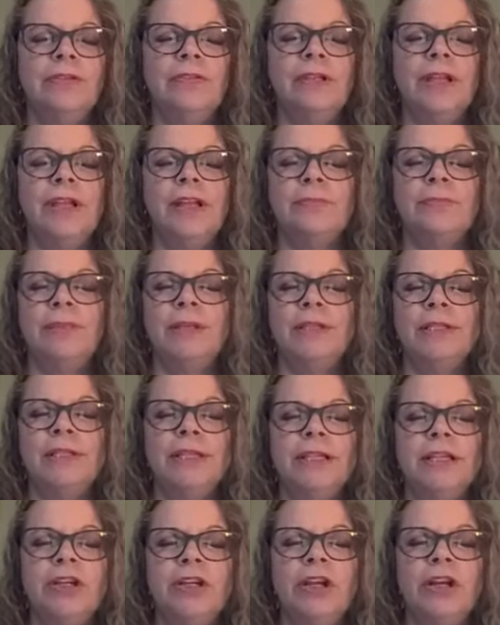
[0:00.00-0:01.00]
We have a lot of
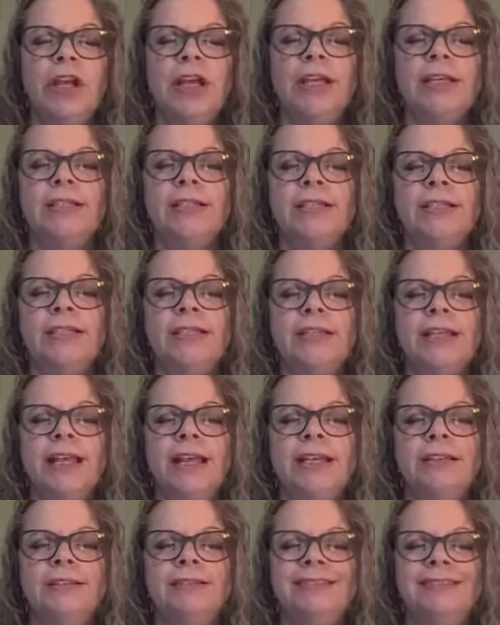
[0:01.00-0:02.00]
buzzing in our heads
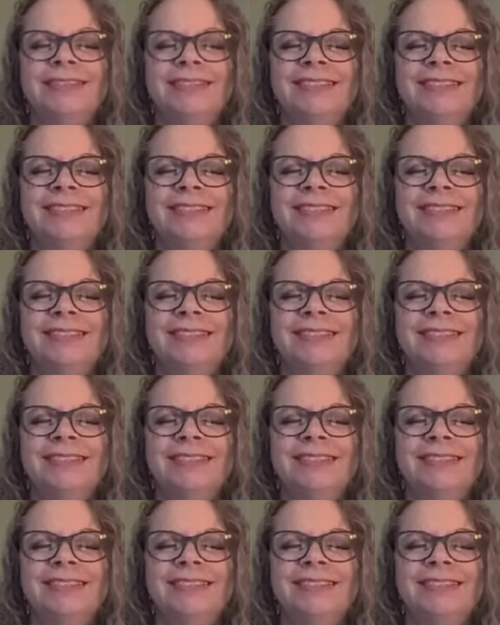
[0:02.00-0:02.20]
tonight.